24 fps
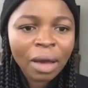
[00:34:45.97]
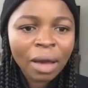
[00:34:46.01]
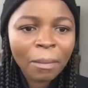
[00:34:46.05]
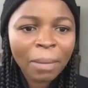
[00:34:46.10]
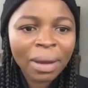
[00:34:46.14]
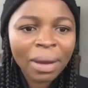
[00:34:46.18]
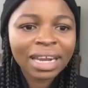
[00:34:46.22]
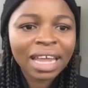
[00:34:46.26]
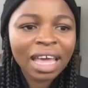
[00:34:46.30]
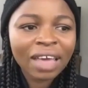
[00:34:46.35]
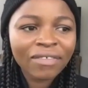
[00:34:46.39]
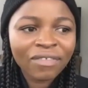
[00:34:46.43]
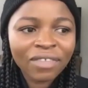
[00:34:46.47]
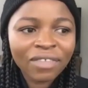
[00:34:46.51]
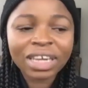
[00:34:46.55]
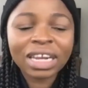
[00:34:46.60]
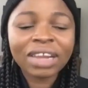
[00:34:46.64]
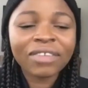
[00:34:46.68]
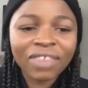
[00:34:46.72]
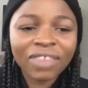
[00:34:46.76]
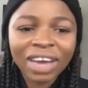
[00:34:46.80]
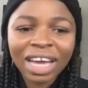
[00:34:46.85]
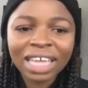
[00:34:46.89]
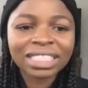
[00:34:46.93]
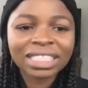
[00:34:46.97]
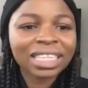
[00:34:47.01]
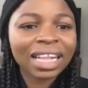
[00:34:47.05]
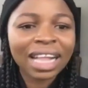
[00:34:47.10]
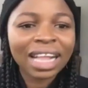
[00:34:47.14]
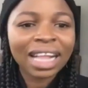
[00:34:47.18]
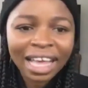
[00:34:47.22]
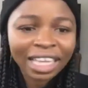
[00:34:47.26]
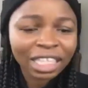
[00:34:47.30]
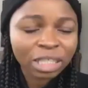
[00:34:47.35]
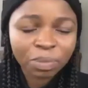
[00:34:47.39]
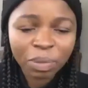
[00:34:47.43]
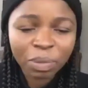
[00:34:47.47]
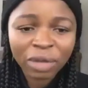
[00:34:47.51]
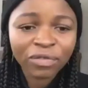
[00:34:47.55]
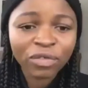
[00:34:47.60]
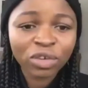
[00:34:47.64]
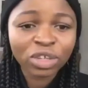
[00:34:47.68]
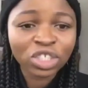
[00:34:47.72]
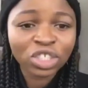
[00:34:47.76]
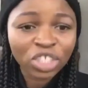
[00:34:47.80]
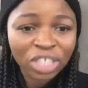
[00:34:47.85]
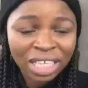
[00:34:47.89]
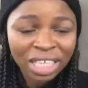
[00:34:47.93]
but a very vital aspect
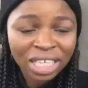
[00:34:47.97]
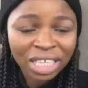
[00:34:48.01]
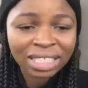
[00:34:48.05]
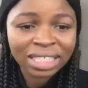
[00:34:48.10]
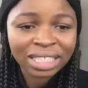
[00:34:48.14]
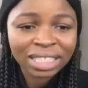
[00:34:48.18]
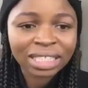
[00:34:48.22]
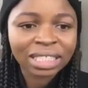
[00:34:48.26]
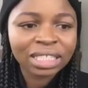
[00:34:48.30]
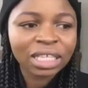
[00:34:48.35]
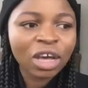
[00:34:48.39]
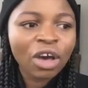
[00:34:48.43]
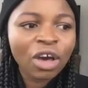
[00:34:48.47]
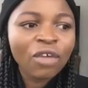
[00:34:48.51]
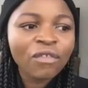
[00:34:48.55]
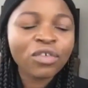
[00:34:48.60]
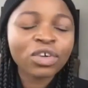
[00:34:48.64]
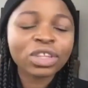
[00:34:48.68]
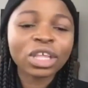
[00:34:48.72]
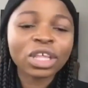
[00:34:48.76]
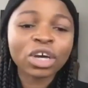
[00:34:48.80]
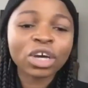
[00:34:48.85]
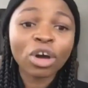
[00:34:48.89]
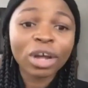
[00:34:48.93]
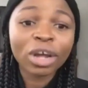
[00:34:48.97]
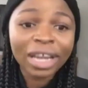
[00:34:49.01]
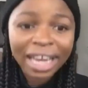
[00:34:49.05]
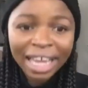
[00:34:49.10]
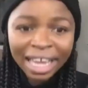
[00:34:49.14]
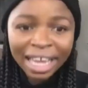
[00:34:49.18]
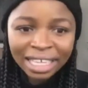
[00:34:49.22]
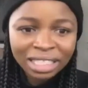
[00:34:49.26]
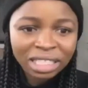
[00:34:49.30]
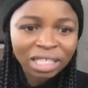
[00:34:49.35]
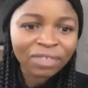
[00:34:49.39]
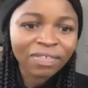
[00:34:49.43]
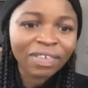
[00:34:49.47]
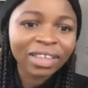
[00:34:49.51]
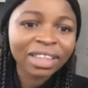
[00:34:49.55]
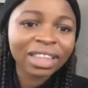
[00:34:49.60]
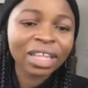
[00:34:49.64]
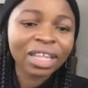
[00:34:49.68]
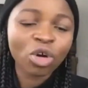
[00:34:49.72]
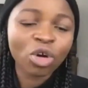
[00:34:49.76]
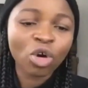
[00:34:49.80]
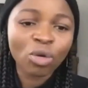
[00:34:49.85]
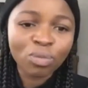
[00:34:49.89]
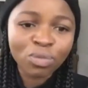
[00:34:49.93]
for justice for the collective and
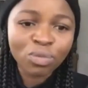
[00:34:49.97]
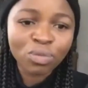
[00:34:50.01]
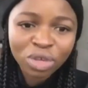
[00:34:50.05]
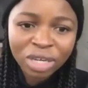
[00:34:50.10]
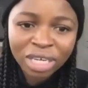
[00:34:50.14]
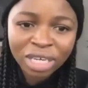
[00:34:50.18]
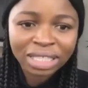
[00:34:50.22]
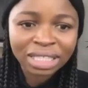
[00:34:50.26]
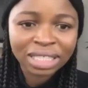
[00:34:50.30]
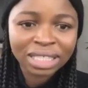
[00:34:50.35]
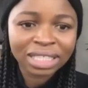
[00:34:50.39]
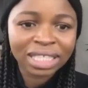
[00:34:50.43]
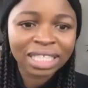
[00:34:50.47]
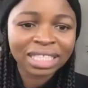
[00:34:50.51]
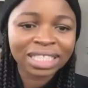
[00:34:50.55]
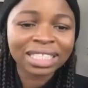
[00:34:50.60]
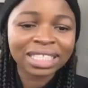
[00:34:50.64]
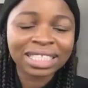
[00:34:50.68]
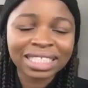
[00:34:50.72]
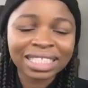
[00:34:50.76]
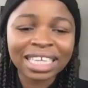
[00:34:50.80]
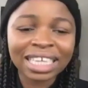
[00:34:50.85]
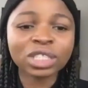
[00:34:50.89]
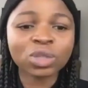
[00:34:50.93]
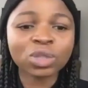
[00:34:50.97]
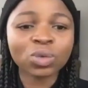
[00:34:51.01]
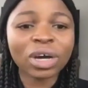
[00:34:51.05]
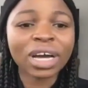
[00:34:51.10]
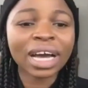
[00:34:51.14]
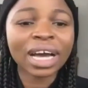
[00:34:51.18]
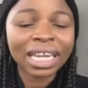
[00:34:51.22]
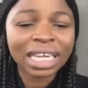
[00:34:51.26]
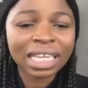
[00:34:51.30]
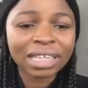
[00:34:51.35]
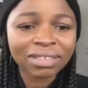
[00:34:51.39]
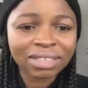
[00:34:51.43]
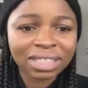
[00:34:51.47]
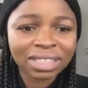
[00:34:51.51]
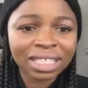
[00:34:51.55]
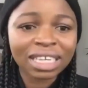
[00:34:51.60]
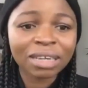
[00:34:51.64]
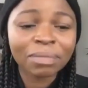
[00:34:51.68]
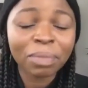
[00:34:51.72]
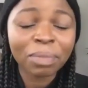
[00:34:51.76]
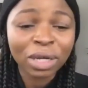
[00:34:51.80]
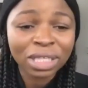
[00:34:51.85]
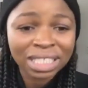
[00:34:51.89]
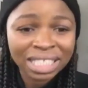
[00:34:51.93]
the community that the sex worker lives
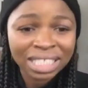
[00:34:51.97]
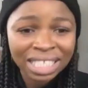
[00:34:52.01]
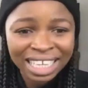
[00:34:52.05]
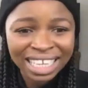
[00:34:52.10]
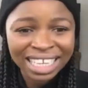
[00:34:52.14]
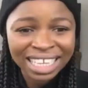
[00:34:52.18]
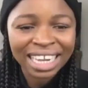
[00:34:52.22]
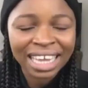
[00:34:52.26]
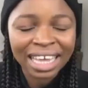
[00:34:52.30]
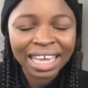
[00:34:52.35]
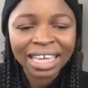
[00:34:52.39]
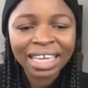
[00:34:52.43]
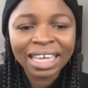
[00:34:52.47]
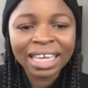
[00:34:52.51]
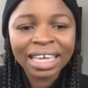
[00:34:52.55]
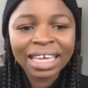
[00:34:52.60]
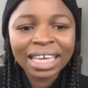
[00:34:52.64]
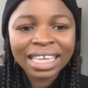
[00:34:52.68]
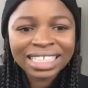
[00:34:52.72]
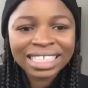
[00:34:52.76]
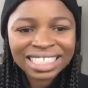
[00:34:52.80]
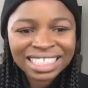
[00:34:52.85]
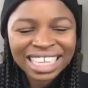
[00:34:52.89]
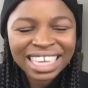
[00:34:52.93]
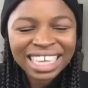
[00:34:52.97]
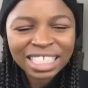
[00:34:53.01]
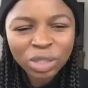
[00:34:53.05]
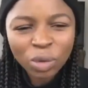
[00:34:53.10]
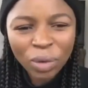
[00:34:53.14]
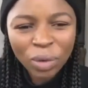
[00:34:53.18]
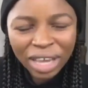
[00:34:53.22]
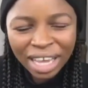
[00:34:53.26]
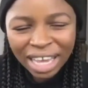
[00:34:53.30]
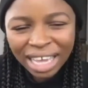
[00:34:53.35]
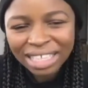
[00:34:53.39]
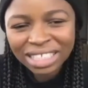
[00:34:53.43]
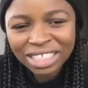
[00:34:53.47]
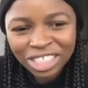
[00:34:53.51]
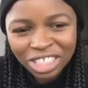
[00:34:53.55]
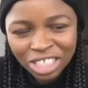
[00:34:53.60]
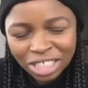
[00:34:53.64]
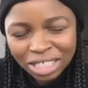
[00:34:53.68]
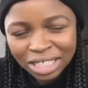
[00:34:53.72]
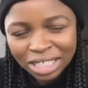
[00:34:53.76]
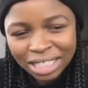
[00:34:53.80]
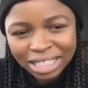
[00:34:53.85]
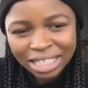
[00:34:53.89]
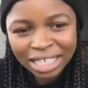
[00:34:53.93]
in particular, sex workers'
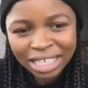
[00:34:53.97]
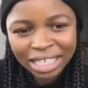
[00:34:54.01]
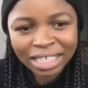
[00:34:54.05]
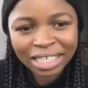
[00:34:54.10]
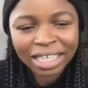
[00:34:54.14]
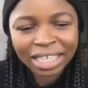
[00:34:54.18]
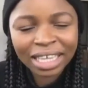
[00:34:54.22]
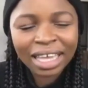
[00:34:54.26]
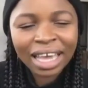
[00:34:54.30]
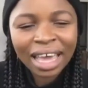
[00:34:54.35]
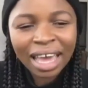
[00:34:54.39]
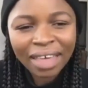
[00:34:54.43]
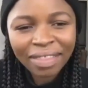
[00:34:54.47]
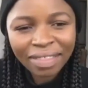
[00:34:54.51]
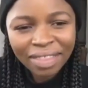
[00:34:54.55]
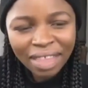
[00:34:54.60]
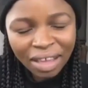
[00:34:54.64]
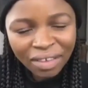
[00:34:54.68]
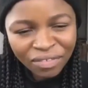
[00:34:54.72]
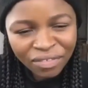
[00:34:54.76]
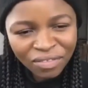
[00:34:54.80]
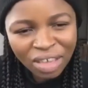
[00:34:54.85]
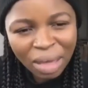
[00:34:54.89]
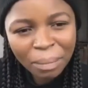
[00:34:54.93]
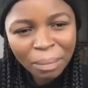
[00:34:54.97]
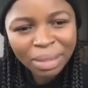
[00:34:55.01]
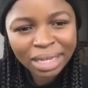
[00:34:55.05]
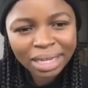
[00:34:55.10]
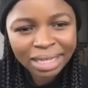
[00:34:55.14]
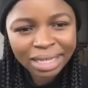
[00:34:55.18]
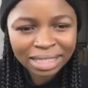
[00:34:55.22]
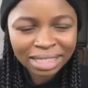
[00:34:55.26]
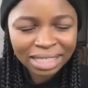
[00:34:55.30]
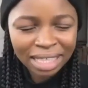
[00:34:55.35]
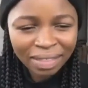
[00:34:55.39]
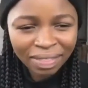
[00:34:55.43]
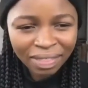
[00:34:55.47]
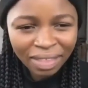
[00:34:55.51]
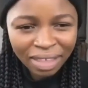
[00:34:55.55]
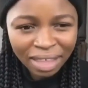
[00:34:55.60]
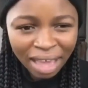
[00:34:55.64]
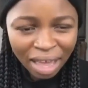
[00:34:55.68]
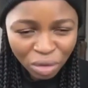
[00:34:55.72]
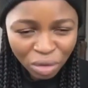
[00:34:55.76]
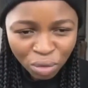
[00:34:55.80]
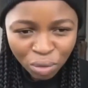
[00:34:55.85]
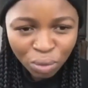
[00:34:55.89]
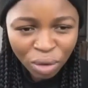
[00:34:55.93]
children and their families and
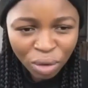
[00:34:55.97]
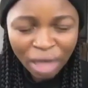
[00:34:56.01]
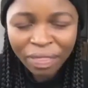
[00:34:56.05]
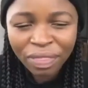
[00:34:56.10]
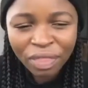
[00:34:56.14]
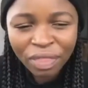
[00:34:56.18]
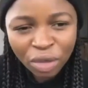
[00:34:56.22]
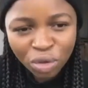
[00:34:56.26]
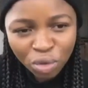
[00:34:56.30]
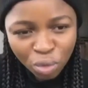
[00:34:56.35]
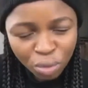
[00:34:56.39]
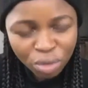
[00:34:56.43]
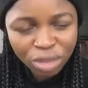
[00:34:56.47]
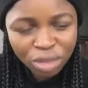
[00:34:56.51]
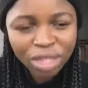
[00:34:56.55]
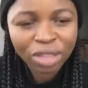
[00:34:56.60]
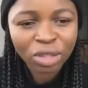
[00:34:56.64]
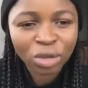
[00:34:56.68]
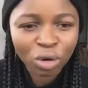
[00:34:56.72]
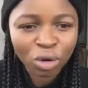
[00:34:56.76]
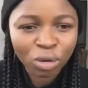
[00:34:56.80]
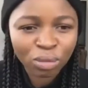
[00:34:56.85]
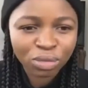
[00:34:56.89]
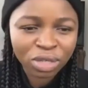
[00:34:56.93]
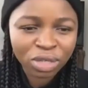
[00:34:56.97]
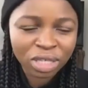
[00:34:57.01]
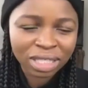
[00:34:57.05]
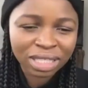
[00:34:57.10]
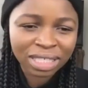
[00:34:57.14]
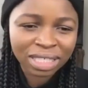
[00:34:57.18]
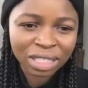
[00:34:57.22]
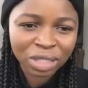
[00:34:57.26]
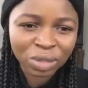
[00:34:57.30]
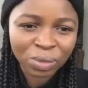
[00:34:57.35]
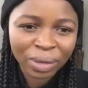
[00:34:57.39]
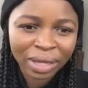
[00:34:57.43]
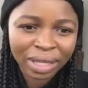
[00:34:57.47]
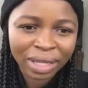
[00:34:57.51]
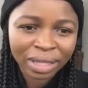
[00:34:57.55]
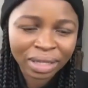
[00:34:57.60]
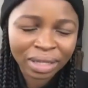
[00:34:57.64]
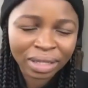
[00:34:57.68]
their and the youth in the community as well.